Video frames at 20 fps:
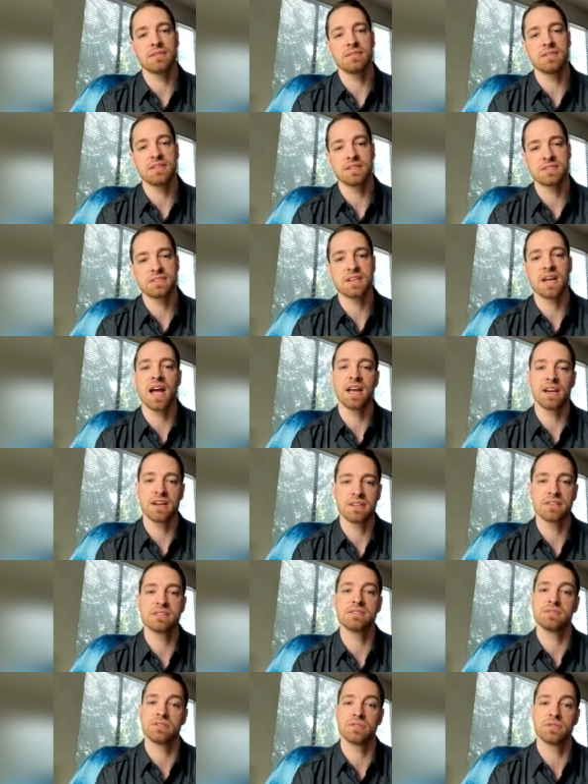
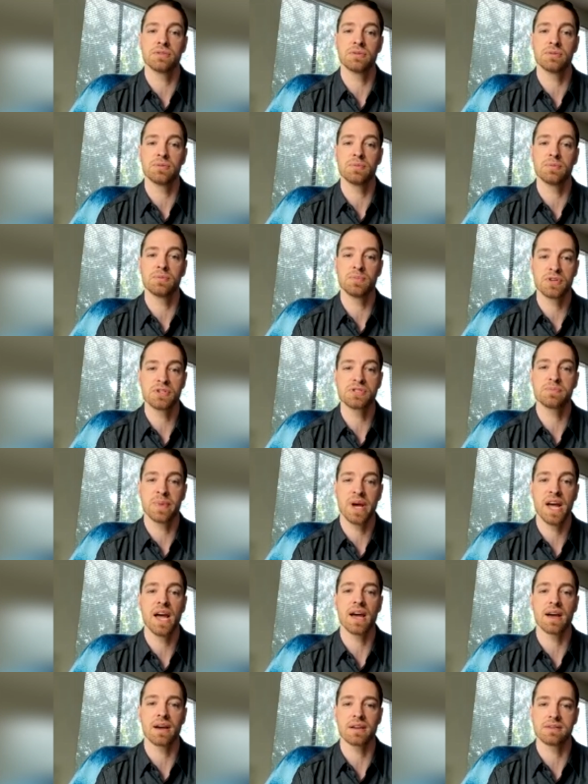decided to push
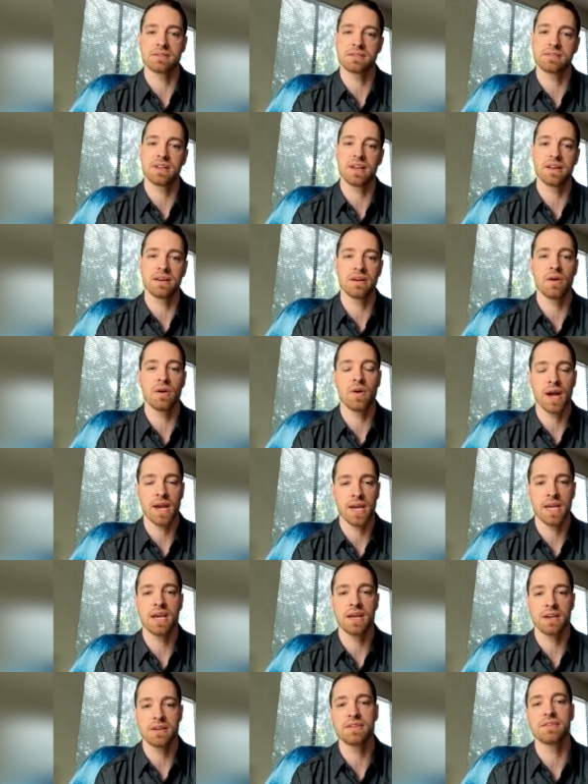back and say, no, I
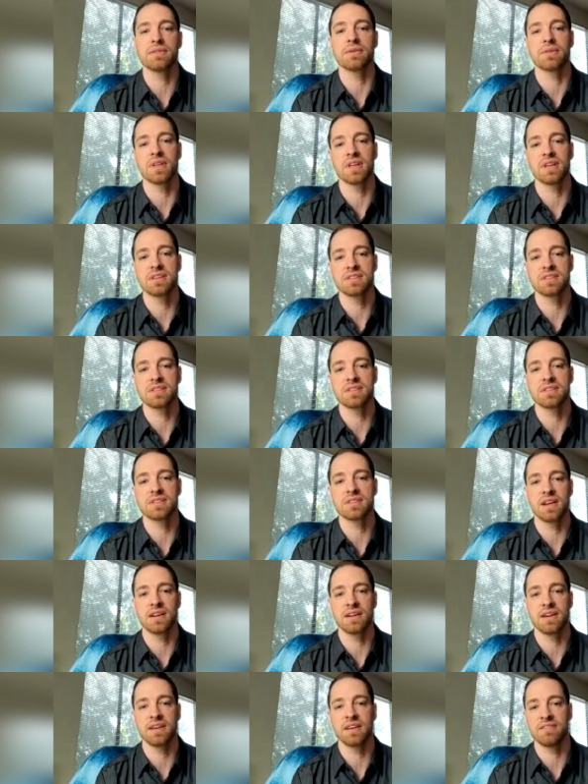can do this.
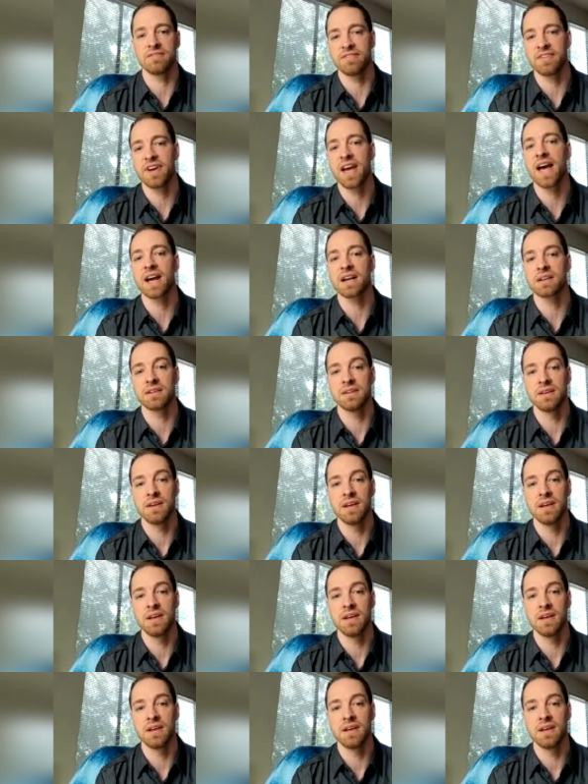And in fact,